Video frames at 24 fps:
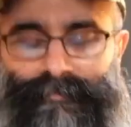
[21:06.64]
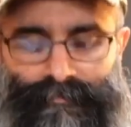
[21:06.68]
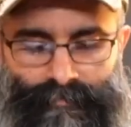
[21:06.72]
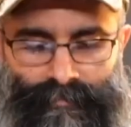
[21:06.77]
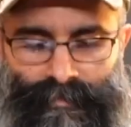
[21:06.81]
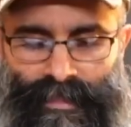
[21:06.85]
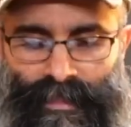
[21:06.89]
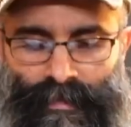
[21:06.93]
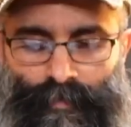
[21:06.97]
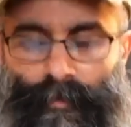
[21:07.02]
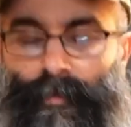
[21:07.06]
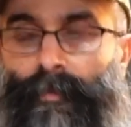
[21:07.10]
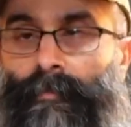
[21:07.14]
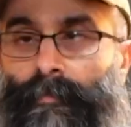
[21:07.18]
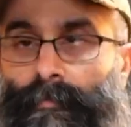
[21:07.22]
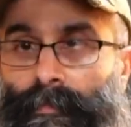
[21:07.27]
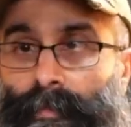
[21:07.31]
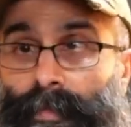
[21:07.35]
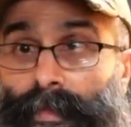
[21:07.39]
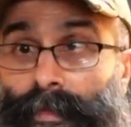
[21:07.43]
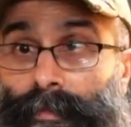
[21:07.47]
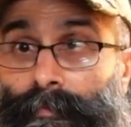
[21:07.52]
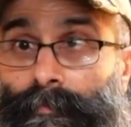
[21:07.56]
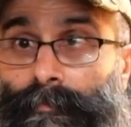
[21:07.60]
you know,
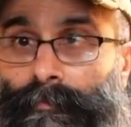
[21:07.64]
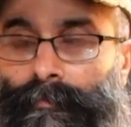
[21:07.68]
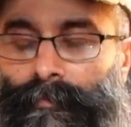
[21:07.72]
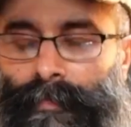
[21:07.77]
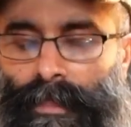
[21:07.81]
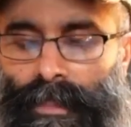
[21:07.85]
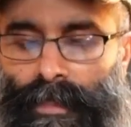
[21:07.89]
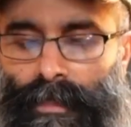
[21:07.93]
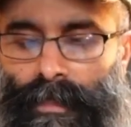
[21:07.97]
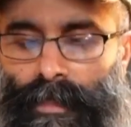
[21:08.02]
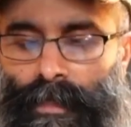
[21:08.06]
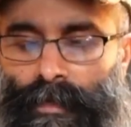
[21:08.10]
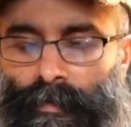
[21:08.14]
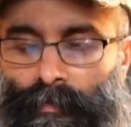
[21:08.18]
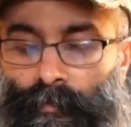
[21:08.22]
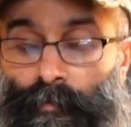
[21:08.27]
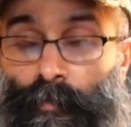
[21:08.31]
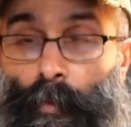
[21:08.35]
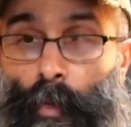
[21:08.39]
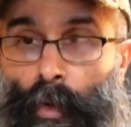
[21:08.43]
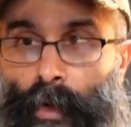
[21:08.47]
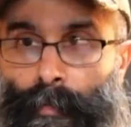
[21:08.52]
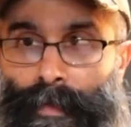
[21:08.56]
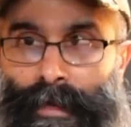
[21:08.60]

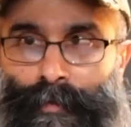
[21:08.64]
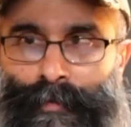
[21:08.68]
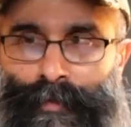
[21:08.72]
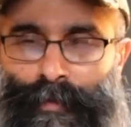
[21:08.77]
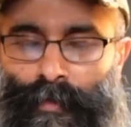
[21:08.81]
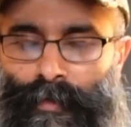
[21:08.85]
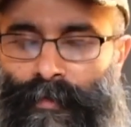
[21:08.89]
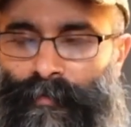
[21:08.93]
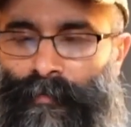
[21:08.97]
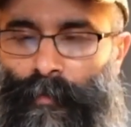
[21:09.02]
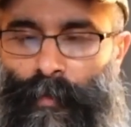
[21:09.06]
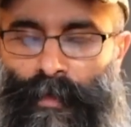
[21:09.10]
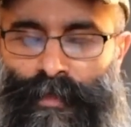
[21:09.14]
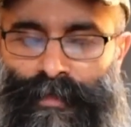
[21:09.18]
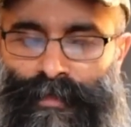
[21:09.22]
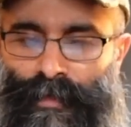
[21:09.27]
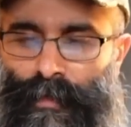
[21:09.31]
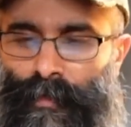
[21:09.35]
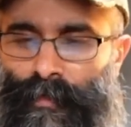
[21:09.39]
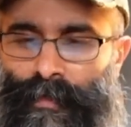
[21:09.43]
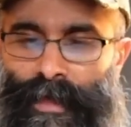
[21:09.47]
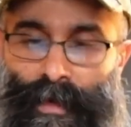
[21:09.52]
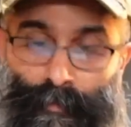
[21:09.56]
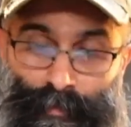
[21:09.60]
form I was going for.
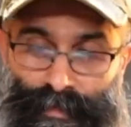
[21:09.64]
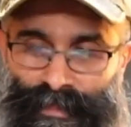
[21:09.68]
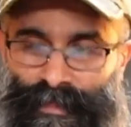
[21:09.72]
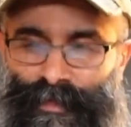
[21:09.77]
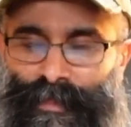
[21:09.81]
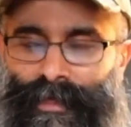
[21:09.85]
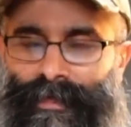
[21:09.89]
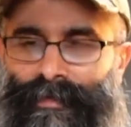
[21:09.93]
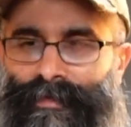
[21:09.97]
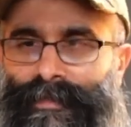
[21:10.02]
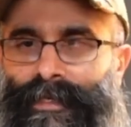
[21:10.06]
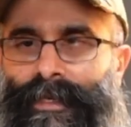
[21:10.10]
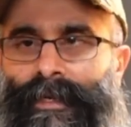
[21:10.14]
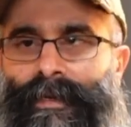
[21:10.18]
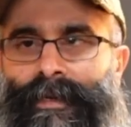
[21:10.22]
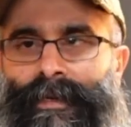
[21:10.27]
So that was a challenge.